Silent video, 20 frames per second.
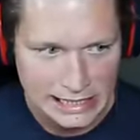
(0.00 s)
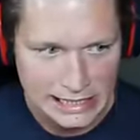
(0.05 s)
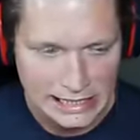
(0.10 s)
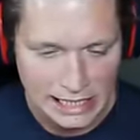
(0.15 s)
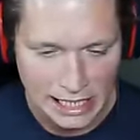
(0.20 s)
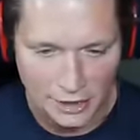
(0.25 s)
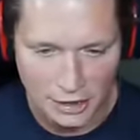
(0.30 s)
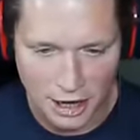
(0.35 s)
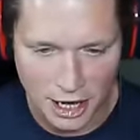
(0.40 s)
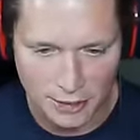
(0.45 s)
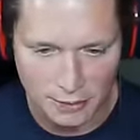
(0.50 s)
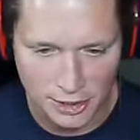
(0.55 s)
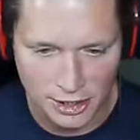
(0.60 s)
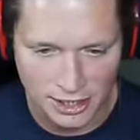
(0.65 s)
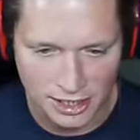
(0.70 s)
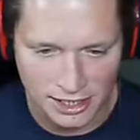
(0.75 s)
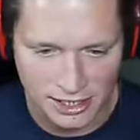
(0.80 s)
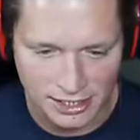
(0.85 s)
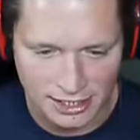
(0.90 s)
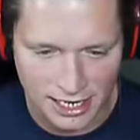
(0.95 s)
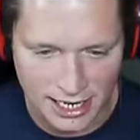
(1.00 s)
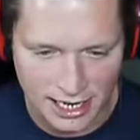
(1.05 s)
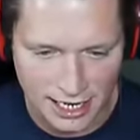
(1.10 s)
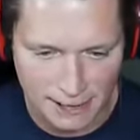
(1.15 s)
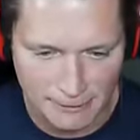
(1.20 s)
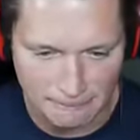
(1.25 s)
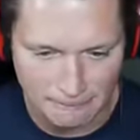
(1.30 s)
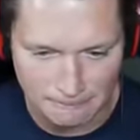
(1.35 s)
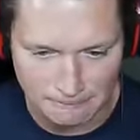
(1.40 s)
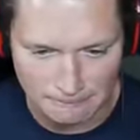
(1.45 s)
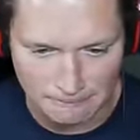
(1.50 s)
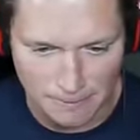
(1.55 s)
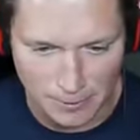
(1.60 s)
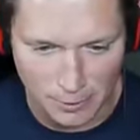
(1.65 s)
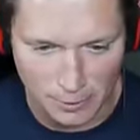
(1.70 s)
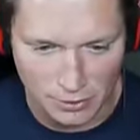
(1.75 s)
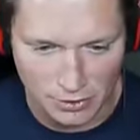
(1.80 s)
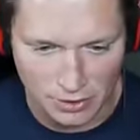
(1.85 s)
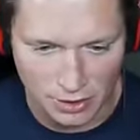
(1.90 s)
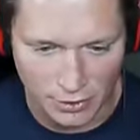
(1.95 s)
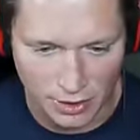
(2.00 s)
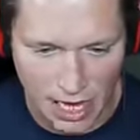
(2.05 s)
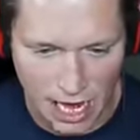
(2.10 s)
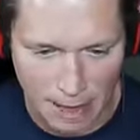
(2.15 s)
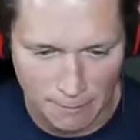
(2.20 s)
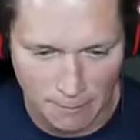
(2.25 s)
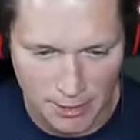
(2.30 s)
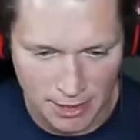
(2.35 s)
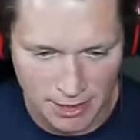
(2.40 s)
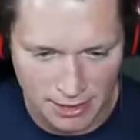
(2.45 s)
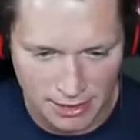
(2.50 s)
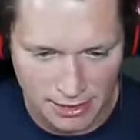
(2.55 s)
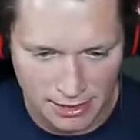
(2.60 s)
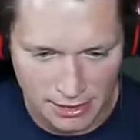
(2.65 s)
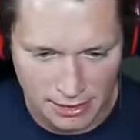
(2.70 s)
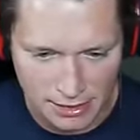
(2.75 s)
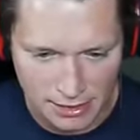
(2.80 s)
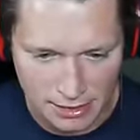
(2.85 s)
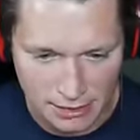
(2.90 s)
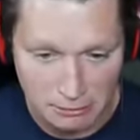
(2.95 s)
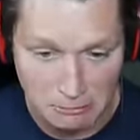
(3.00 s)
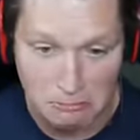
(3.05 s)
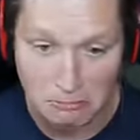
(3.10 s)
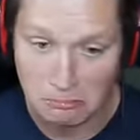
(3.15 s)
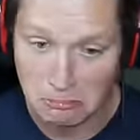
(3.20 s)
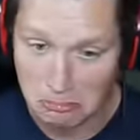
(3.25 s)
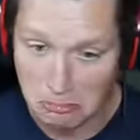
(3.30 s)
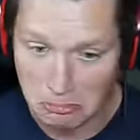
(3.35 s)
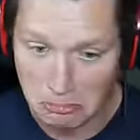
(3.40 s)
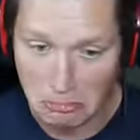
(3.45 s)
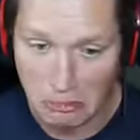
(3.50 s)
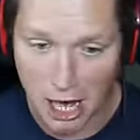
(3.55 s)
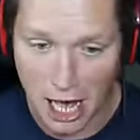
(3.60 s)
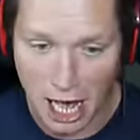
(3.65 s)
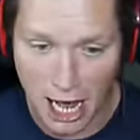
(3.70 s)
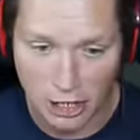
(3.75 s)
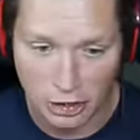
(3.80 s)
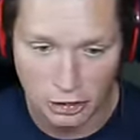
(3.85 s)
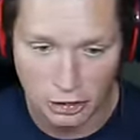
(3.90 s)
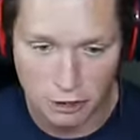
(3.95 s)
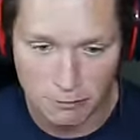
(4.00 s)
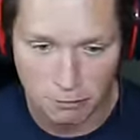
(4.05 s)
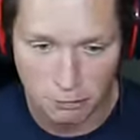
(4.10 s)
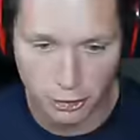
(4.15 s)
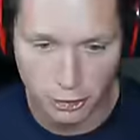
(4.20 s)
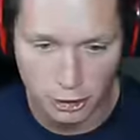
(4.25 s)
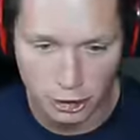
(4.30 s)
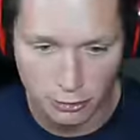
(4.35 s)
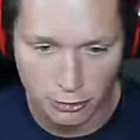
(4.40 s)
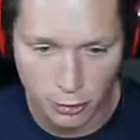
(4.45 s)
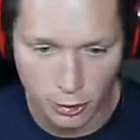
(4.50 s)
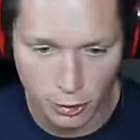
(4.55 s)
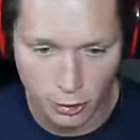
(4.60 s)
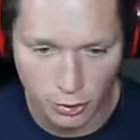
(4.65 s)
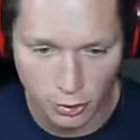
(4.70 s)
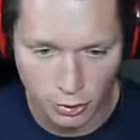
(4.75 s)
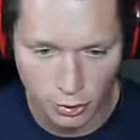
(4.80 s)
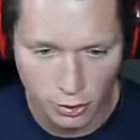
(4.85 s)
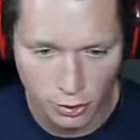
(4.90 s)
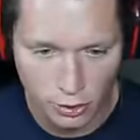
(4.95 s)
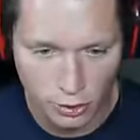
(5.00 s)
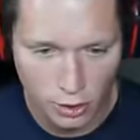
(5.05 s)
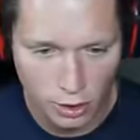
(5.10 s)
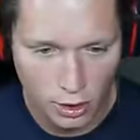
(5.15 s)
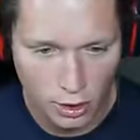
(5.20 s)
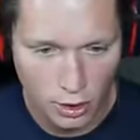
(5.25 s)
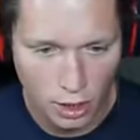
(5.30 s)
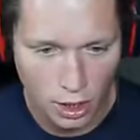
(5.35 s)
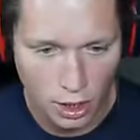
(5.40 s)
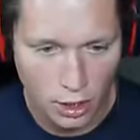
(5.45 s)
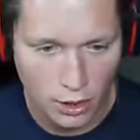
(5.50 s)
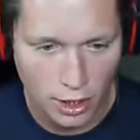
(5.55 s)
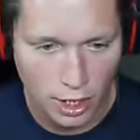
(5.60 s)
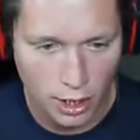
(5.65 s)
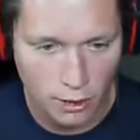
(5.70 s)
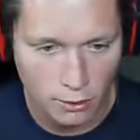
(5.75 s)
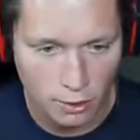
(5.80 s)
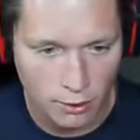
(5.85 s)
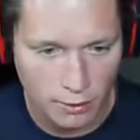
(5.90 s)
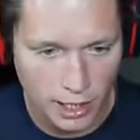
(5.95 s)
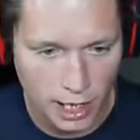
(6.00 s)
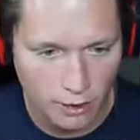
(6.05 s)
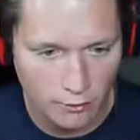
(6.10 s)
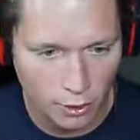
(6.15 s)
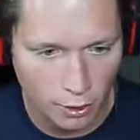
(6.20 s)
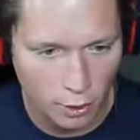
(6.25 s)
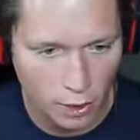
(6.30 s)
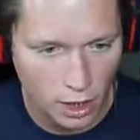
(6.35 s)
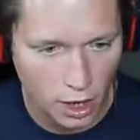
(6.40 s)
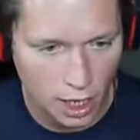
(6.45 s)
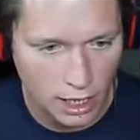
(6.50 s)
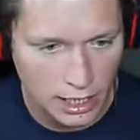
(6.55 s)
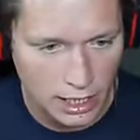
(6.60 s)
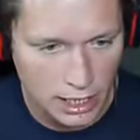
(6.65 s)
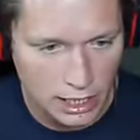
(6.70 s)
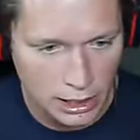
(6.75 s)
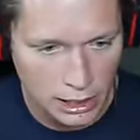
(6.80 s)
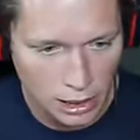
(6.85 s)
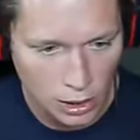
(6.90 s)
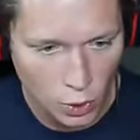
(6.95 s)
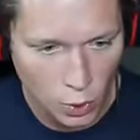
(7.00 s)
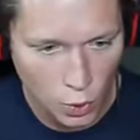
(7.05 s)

I think I'm just gonna send it. We'll see what happens. Actually pretty smooth. Okay, what do we have going on here?